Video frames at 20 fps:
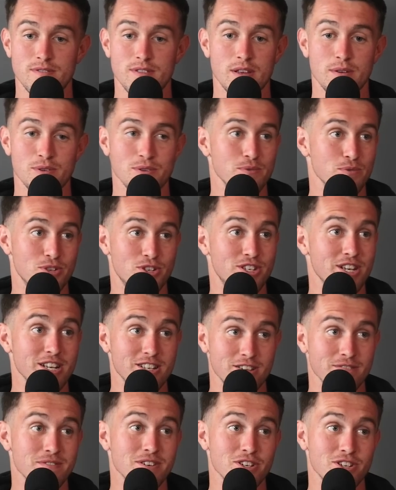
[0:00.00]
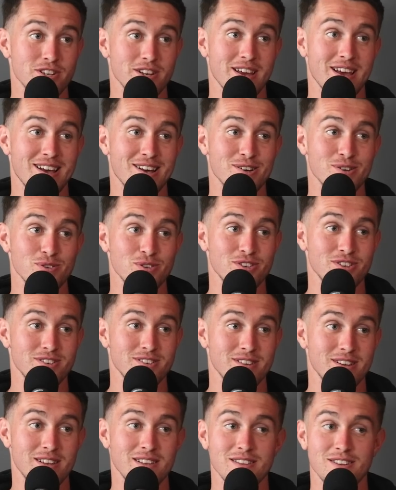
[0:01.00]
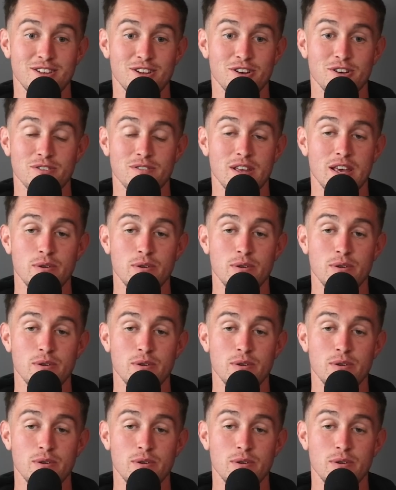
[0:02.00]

There was six of us in a house, and you know,